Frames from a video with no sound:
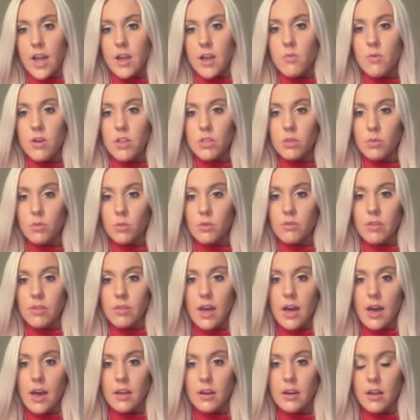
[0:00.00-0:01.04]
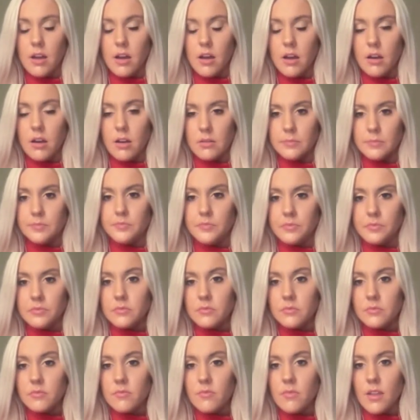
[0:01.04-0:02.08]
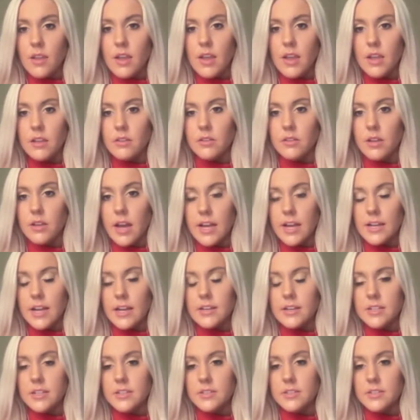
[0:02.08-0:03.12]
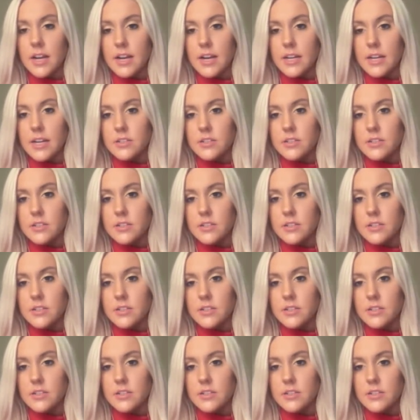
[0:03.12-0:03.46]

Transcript: So I went through that, and I did